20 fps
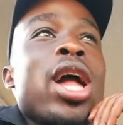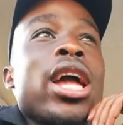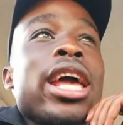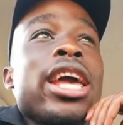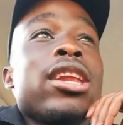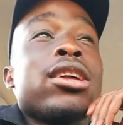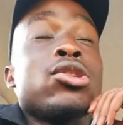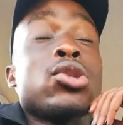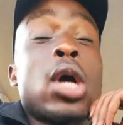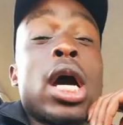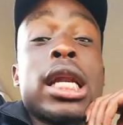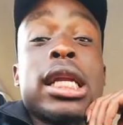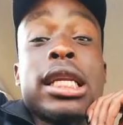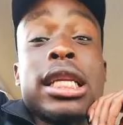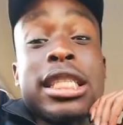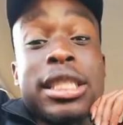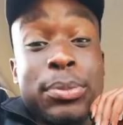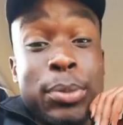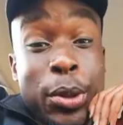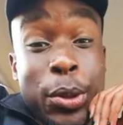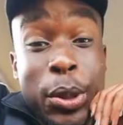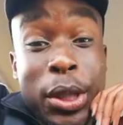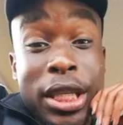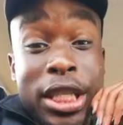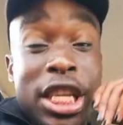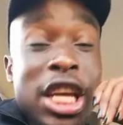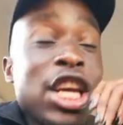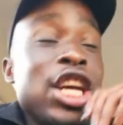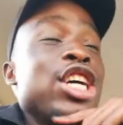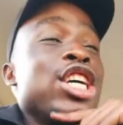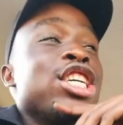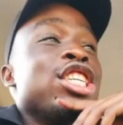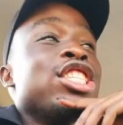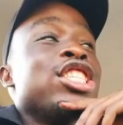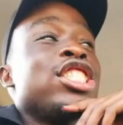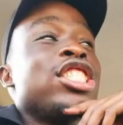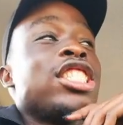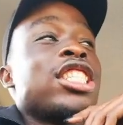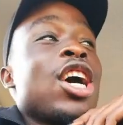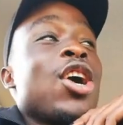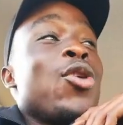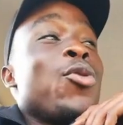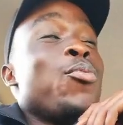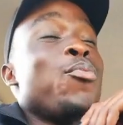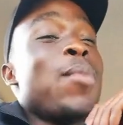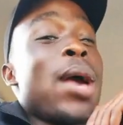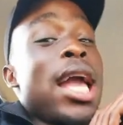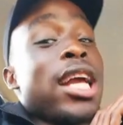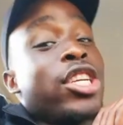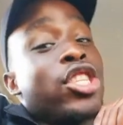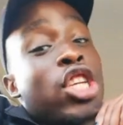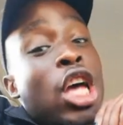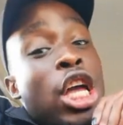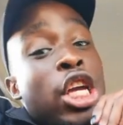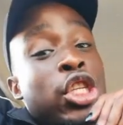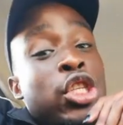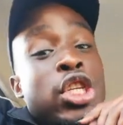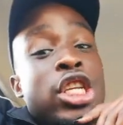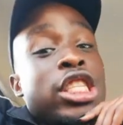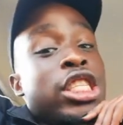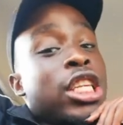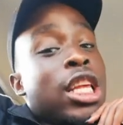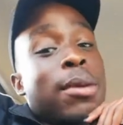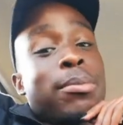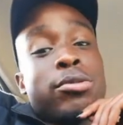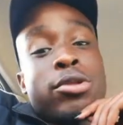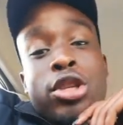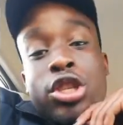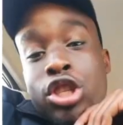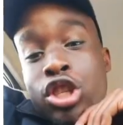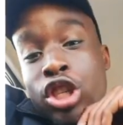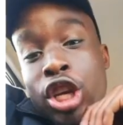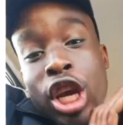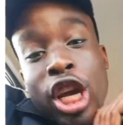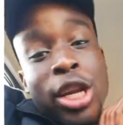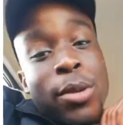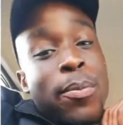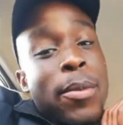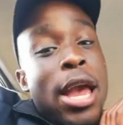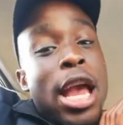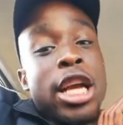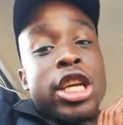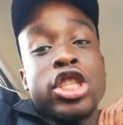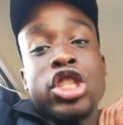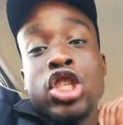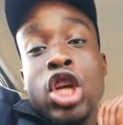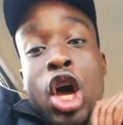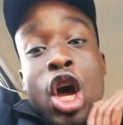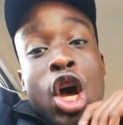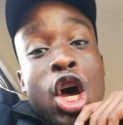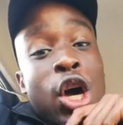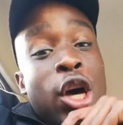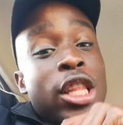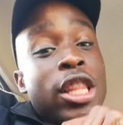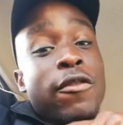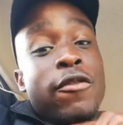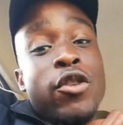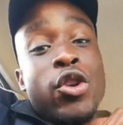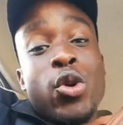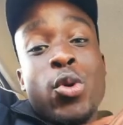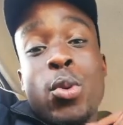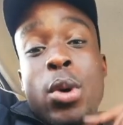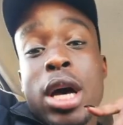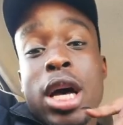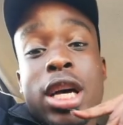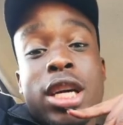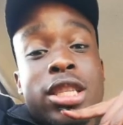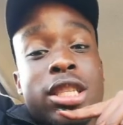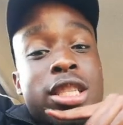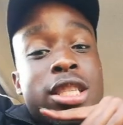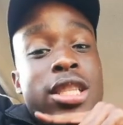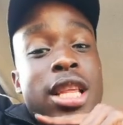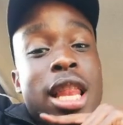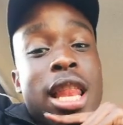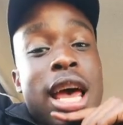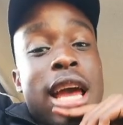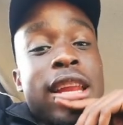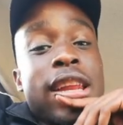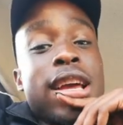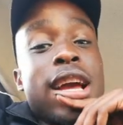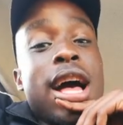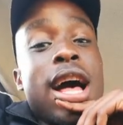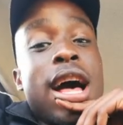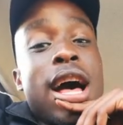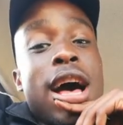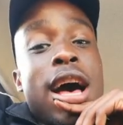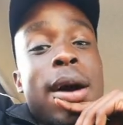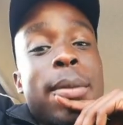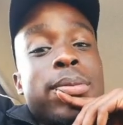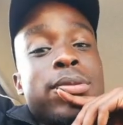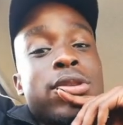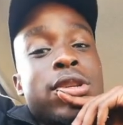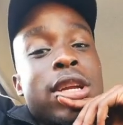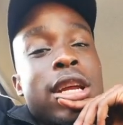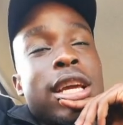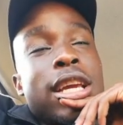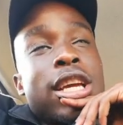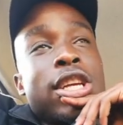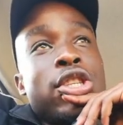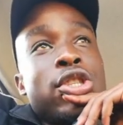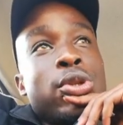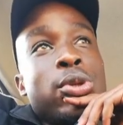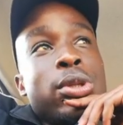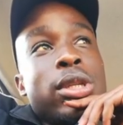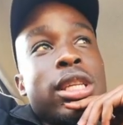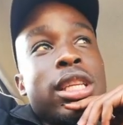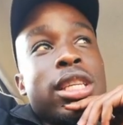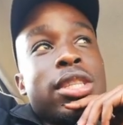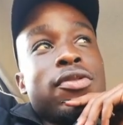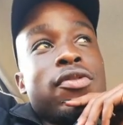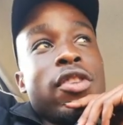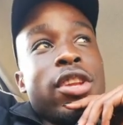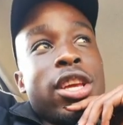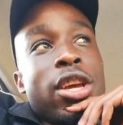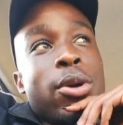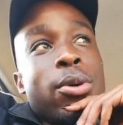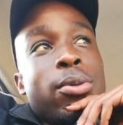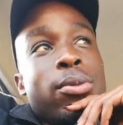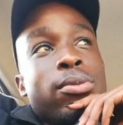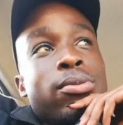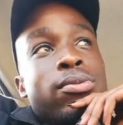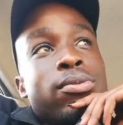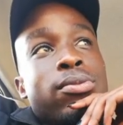It was quite an experience. So make sure you do the subscription sheet. Make sure the viewers is lining up so that I can do the next video.